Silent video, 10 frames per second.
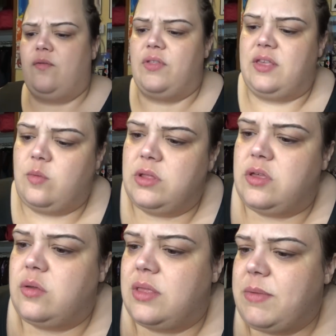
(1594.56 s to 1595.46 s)
for this one
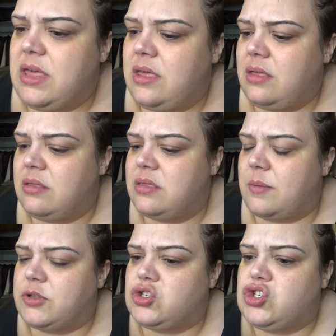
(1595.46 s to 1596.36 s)
too. Let me
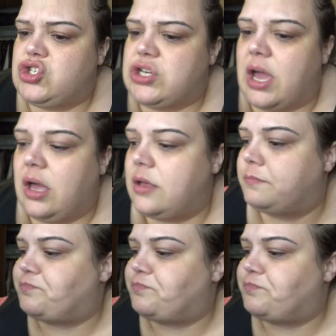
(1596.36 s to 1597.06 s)
double check.